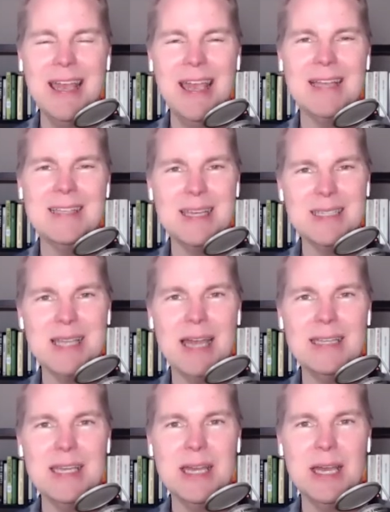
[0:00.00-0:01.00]
is this
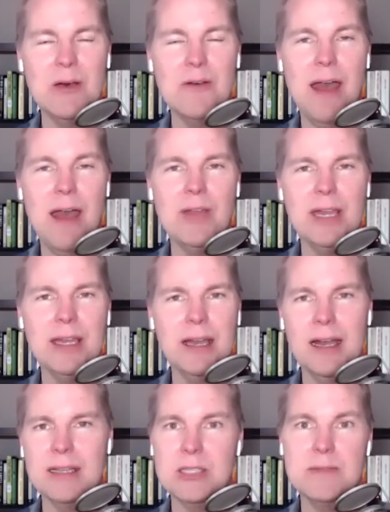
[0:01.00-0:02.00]
idea of having
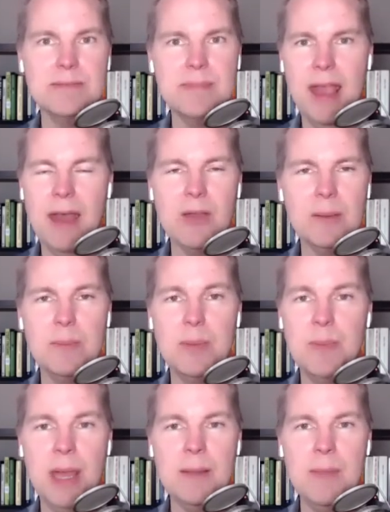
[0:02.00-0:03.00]
pen
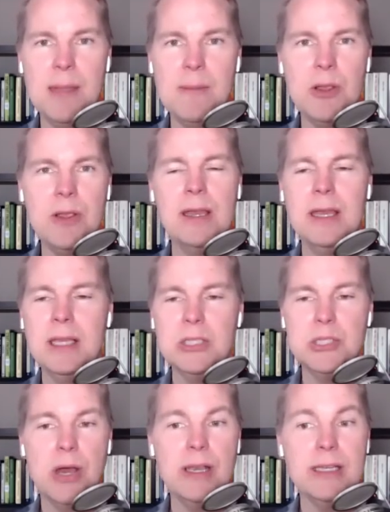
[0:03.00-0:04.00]
and paper,
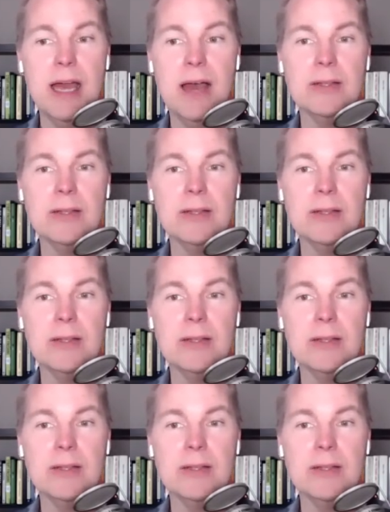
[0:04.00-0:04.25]
jotting down.